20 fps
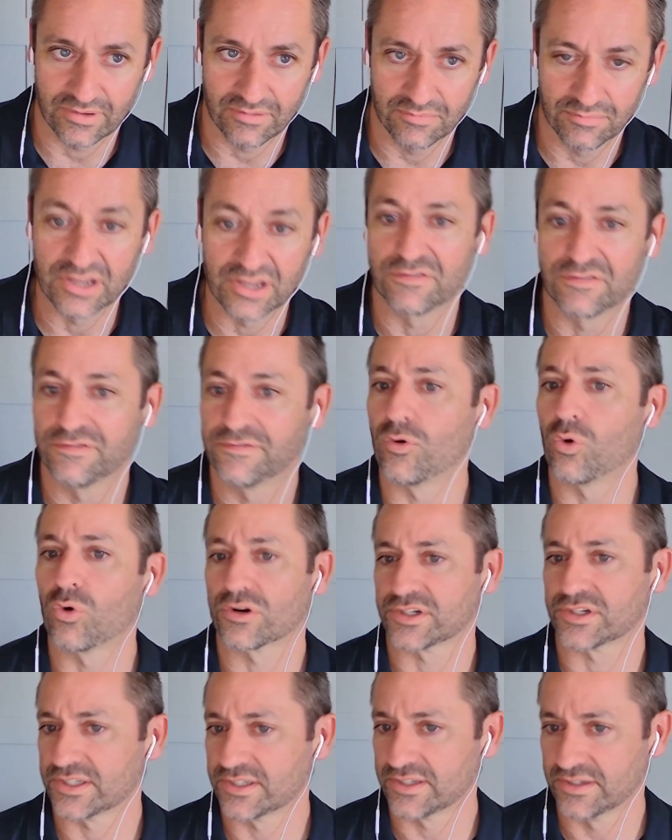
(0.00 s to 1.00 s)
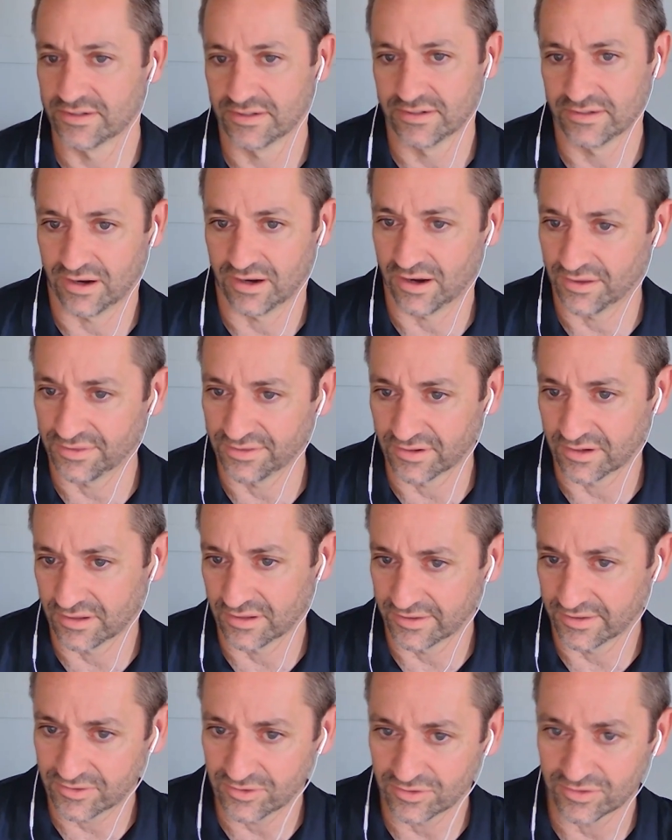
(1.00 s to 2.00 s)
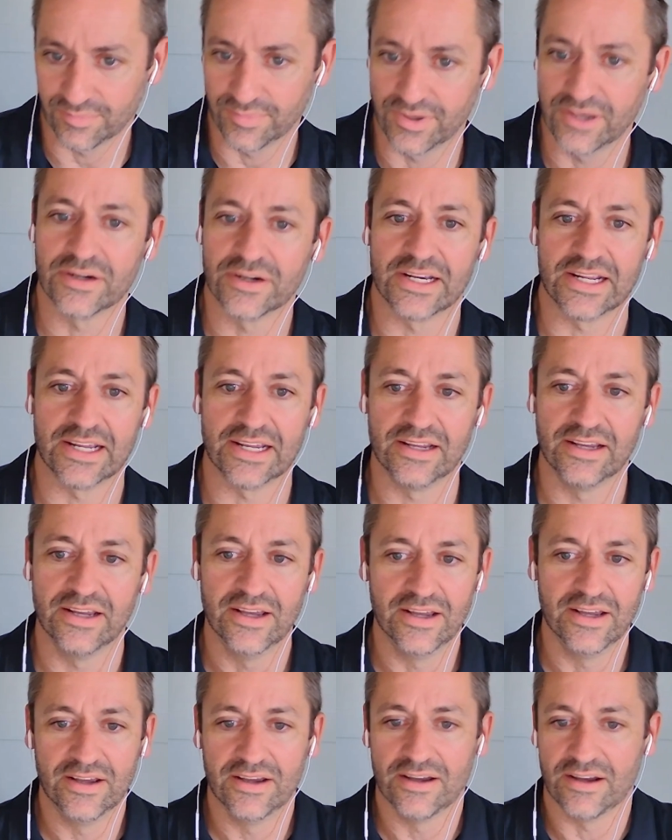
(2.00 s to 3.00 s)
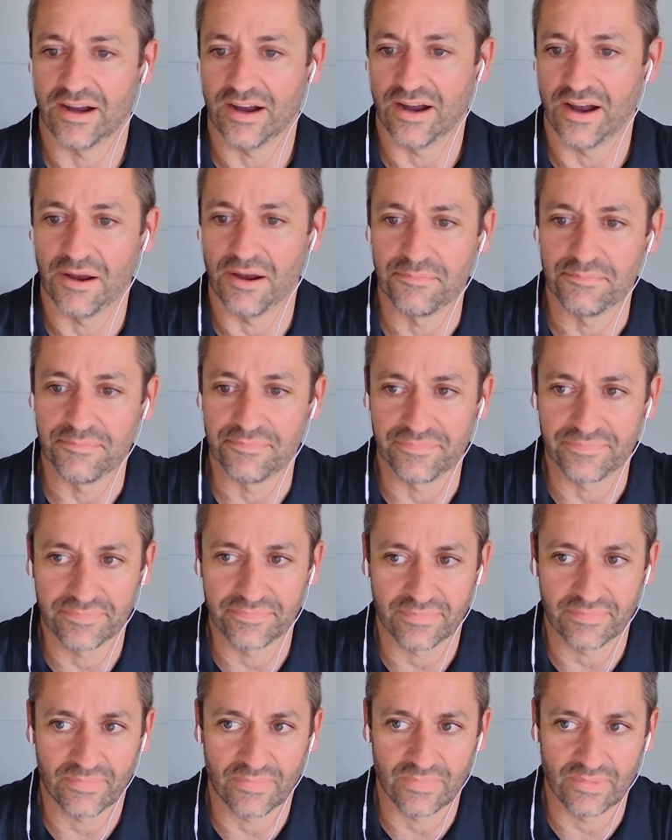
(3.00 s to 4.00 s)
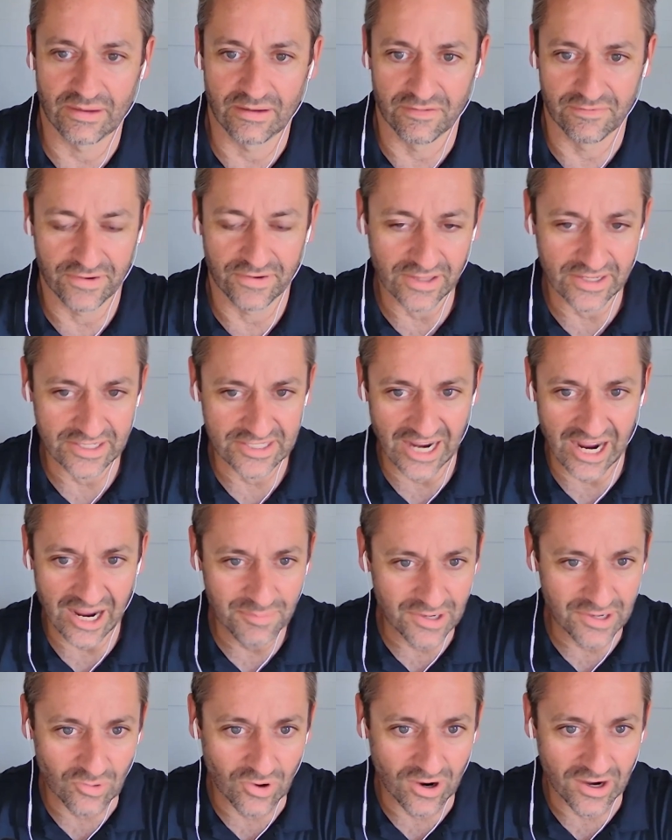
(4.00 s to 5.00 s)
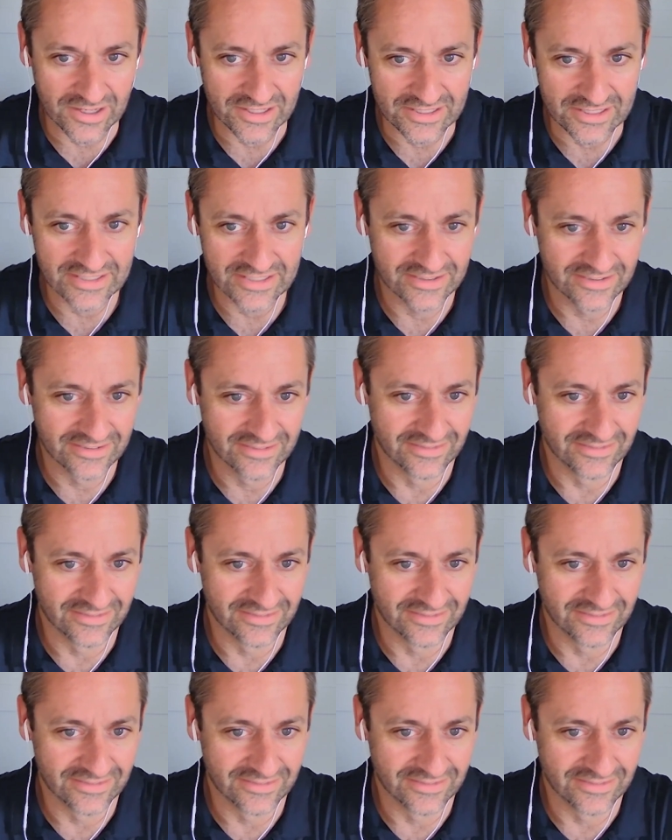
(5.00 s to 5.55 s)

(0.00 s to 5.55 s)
being forced on the clinical community. I feel like timing wise,